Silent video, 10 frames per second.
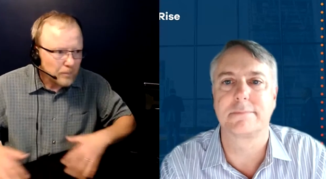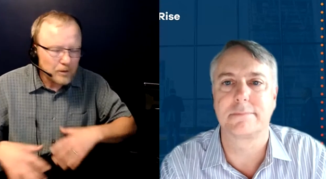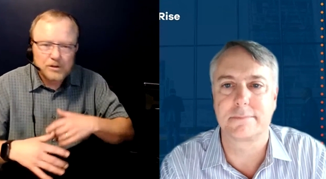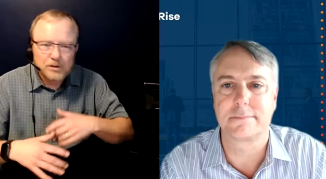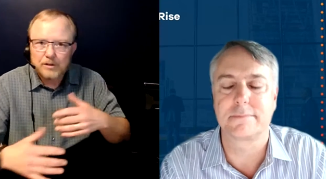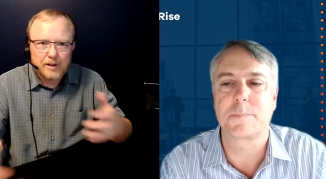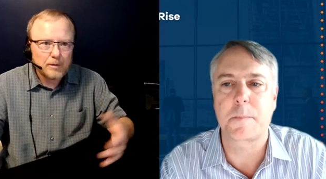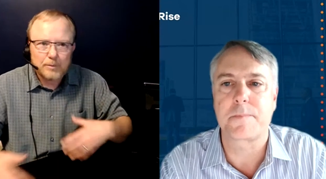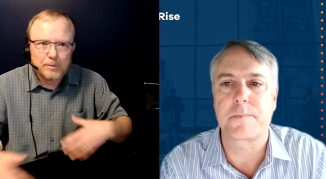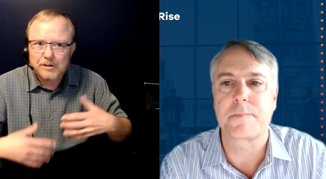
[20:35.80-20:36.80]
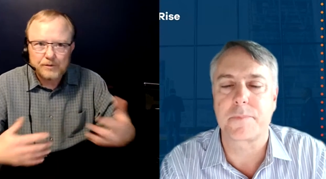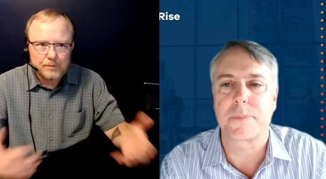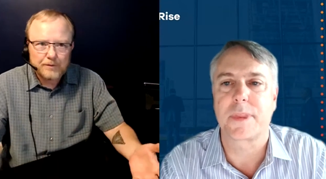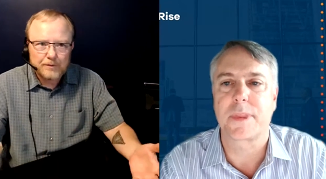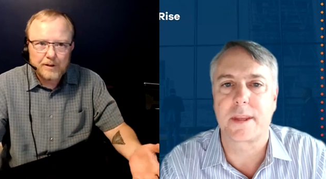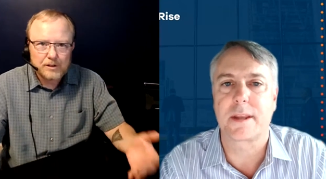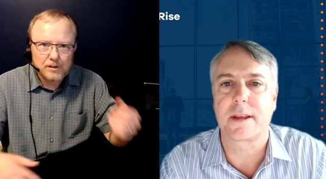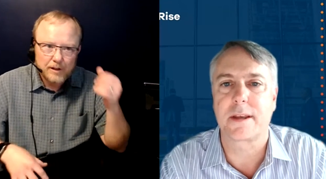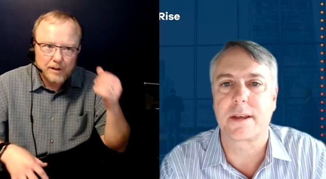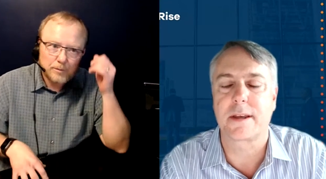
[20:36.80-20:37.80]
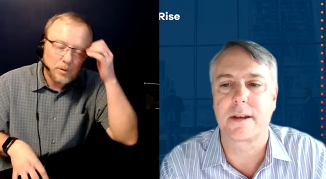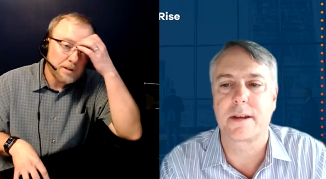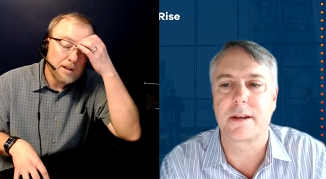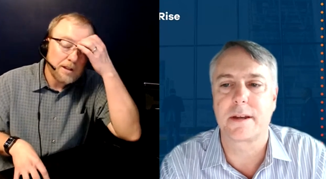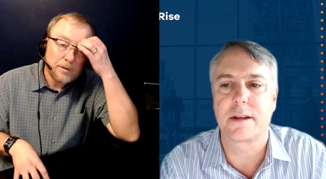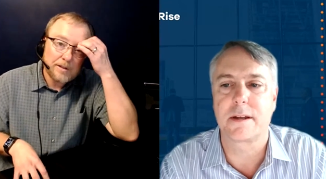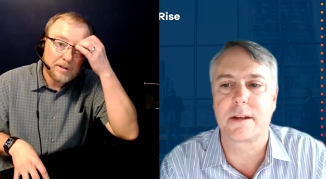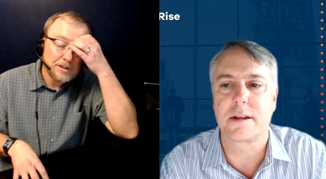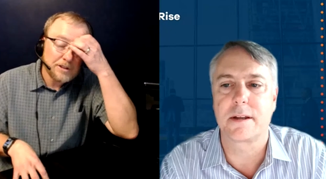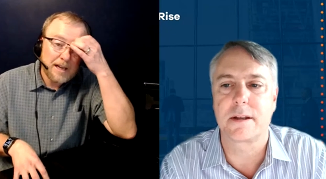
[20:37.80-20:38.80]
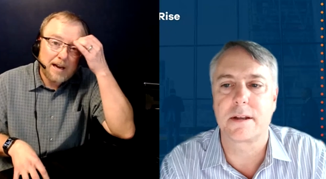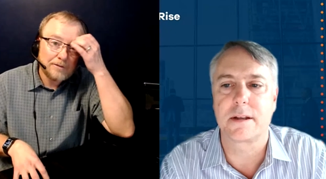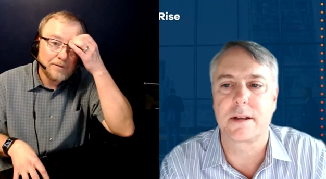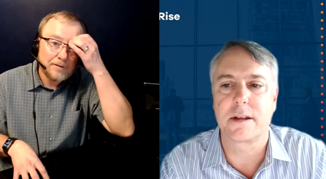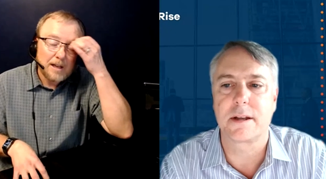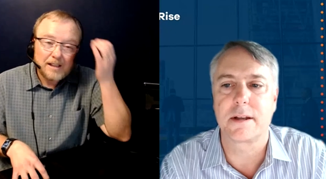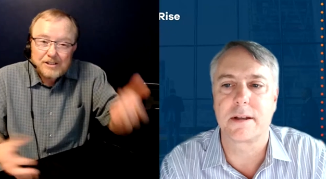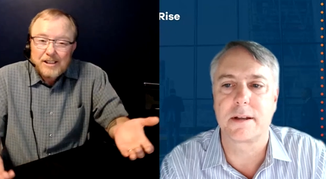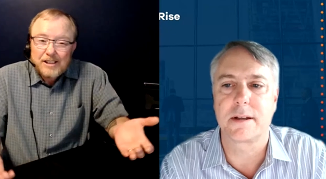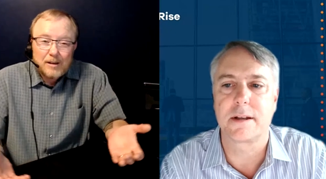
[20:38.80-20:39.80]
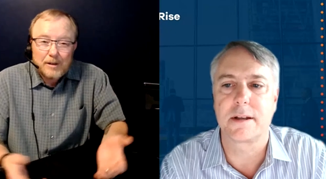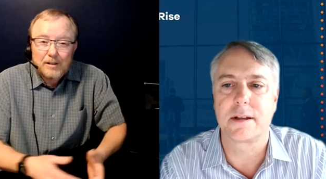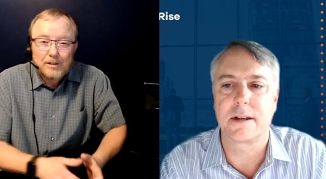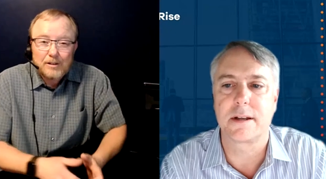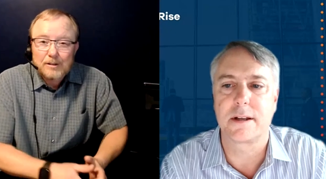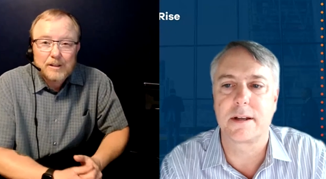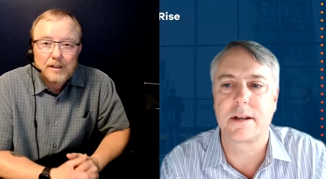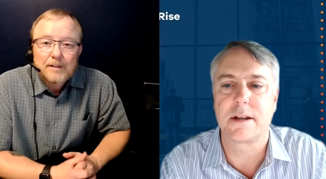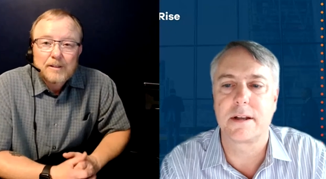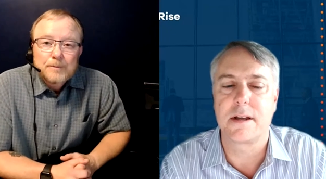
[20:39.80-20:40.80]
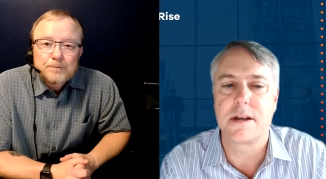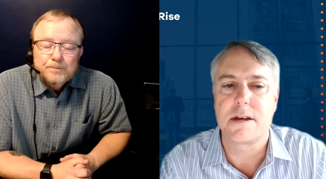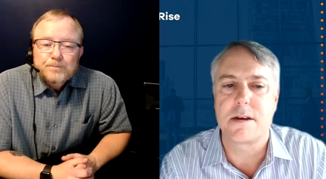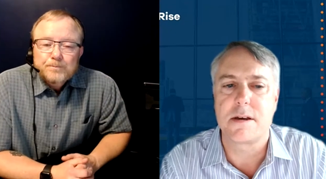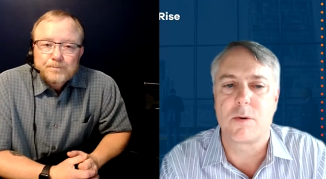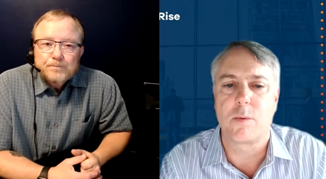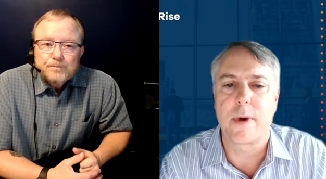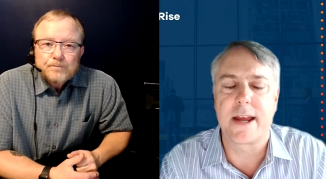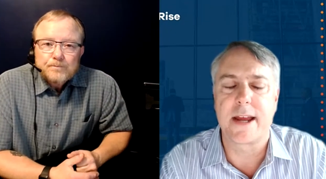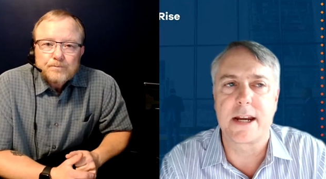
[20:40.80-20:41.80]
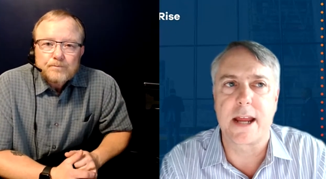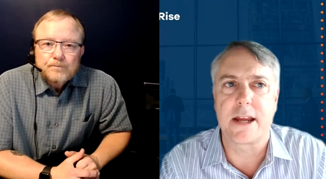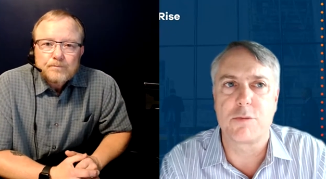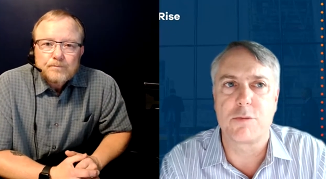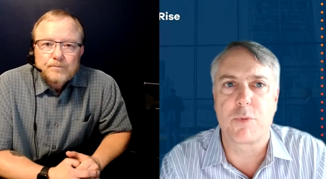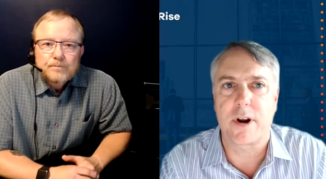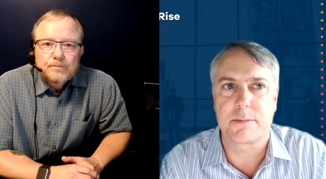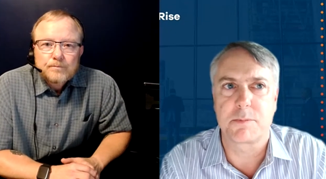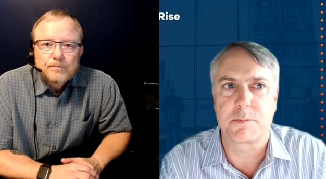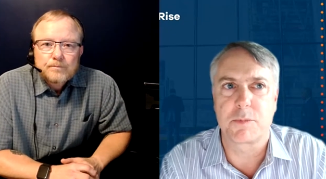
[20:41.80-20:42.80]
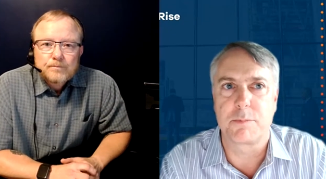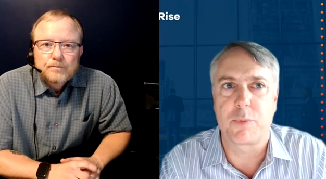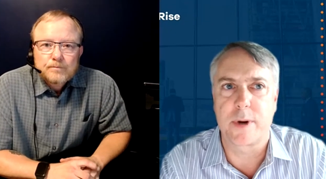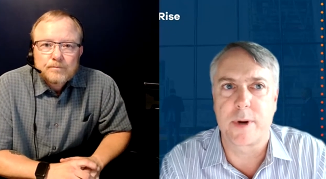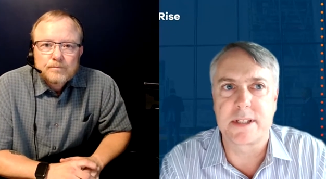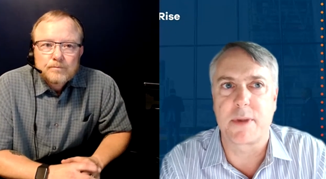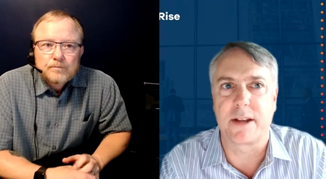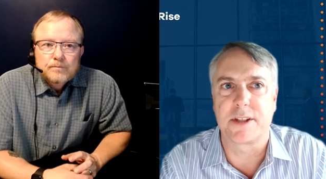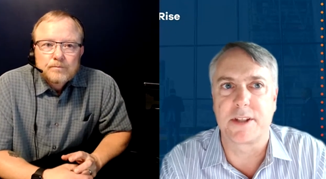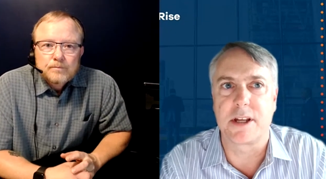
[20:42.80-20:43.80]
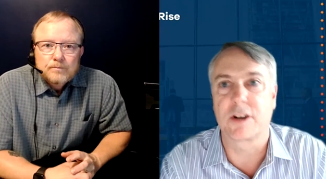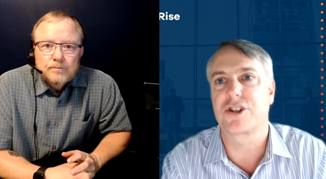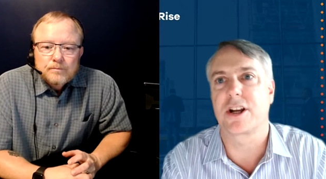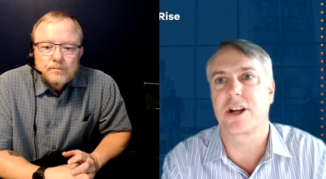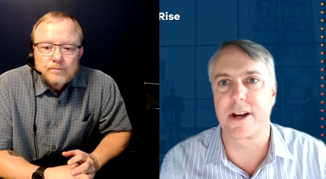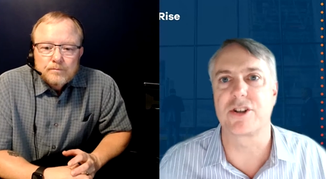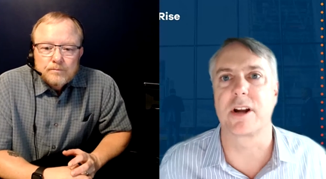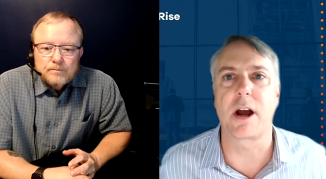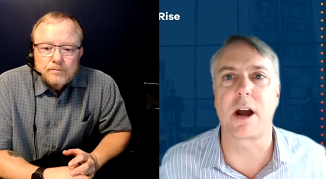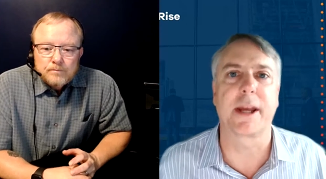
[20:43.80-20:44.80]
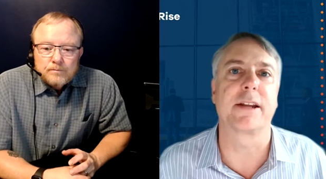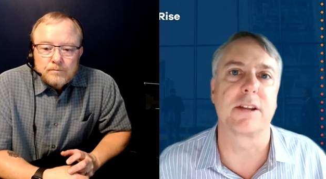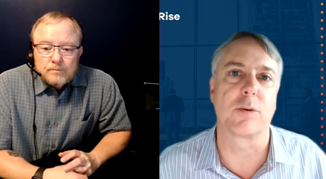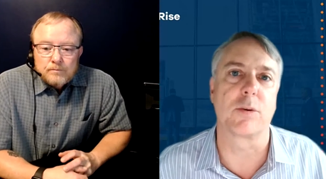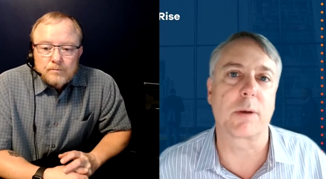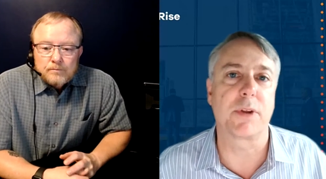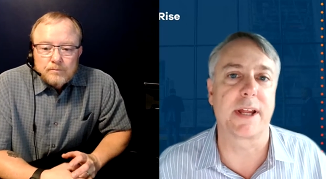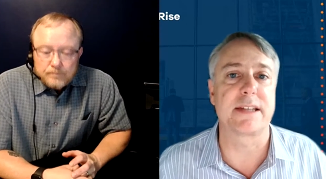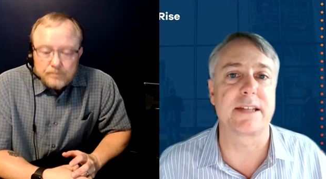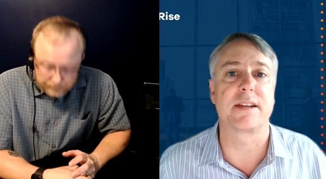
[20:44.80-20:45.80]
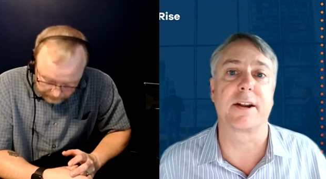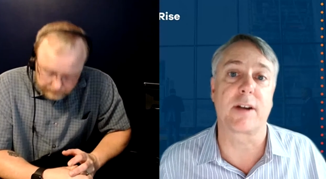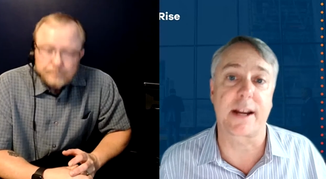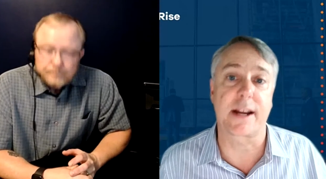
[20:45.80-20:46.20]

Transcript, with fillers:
Speaker 1: personal development, professional development work they do with their staff. It's just got to be included in there.
Speaker 2: Well, and, and, you brought up some good points about the younger generation coming into the workplace and their